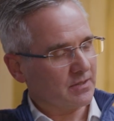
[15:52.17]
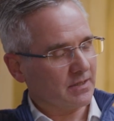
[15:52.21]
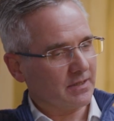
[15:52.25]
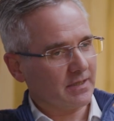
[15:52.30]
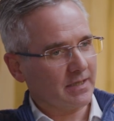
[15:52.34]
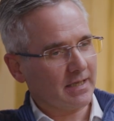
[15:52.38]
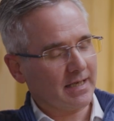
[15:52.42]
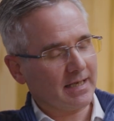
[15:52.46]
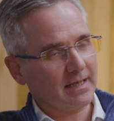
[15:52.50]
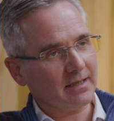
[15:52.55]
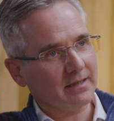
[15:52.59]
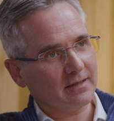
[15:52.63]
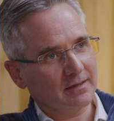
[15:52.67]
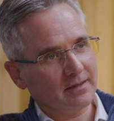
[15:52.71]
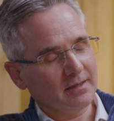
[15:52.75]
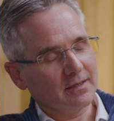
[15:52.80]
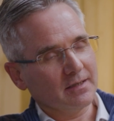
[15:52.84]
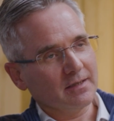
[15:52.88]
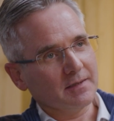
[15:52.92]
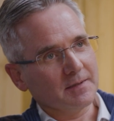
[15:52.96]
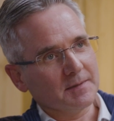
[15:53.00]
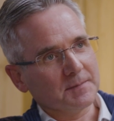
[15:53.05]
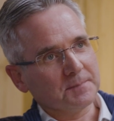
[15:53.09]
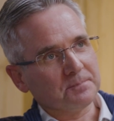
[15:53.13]
And
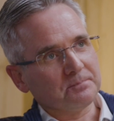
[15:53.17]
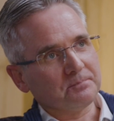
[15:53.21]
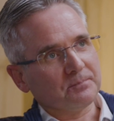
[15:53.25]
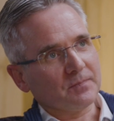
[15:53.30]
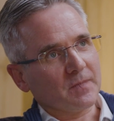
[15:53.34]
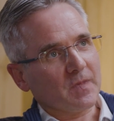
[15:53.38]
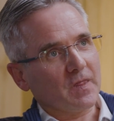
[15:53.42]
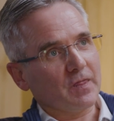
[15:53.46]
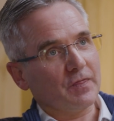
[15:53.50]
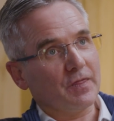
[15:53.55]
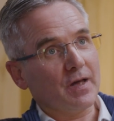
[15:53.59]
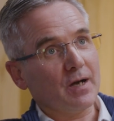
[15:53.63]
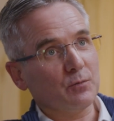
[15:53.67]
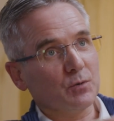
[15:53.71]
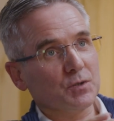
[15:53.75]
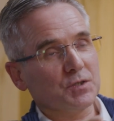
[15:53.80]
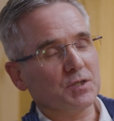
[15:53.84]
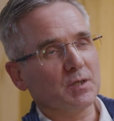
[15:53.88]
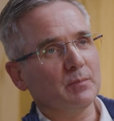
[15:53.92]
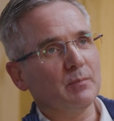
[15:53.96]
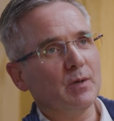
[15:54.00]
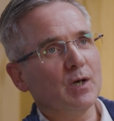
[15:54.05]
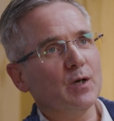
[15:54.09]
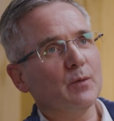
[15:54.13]
that was
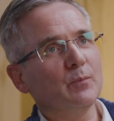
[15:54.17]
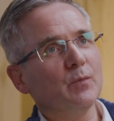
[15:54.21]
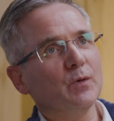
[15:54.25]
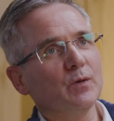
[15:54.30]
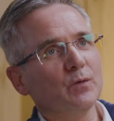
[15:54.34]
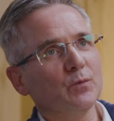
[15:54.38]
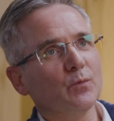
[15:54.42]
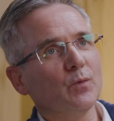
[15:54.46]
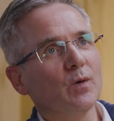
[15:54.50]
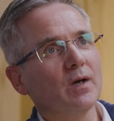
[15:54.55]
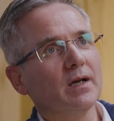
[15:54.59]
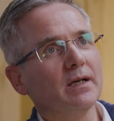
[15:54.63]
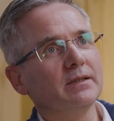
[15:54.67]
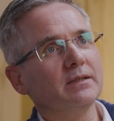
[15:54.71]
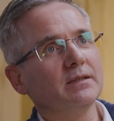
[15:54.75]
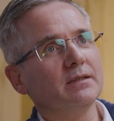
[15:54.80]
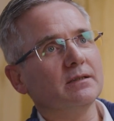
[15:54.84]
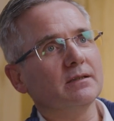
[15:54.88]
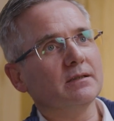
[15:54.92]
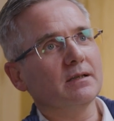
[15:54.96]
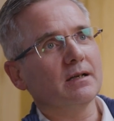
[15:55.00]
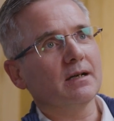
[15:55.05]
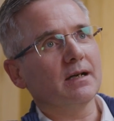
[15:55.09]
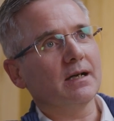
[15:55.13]
the moment when,